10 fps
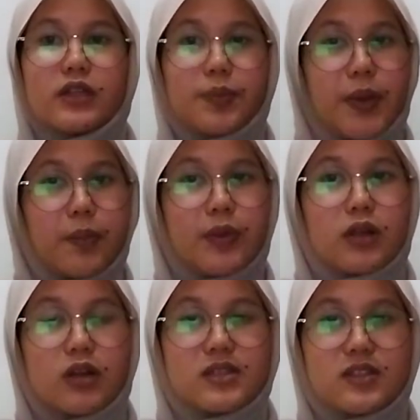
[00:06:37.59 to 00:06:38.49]
the
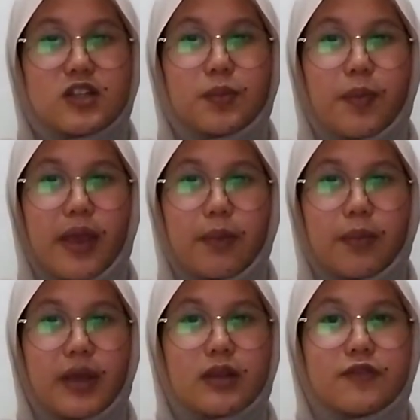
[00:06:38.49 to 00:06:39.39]
people concerned may
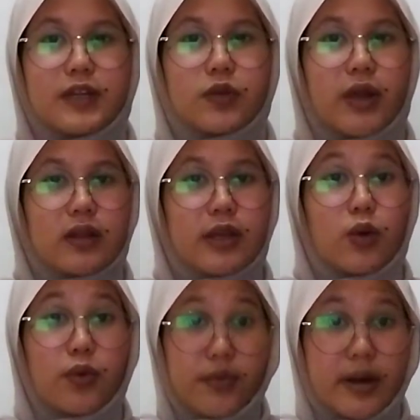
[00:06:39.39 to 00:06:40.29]
meet frequently
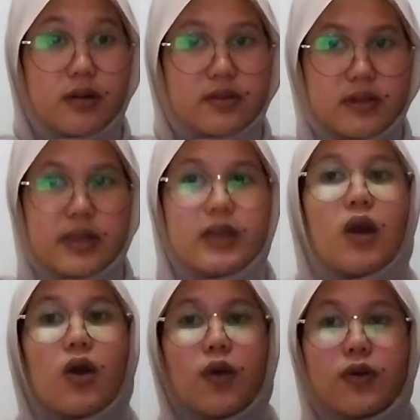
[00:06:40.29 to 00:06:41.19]
or rarely,